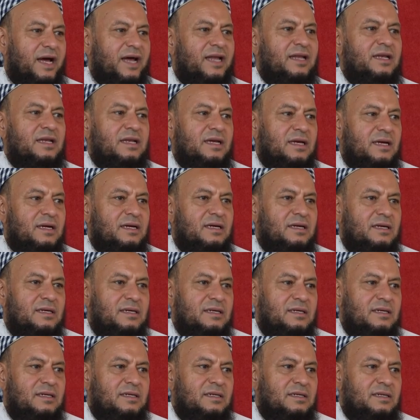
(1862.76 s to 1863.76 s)
under
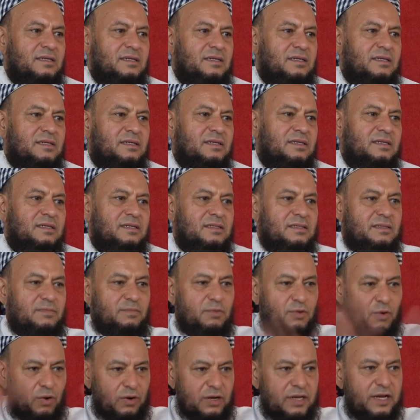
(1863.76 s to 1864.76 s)
the
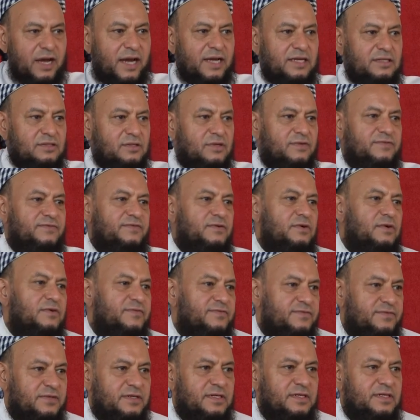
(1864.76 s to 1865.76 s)
broad guise of
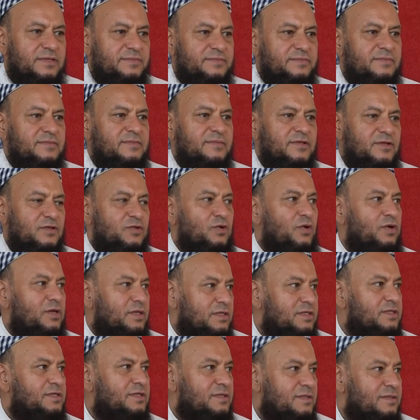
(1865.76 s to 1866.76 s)

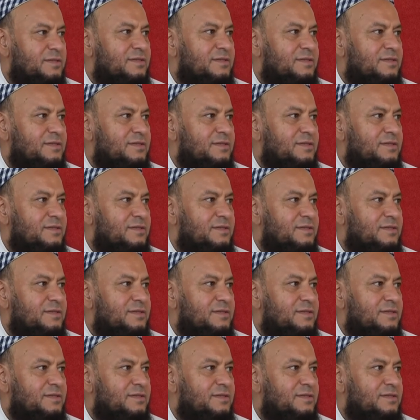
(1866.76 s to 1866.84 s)
knowledge.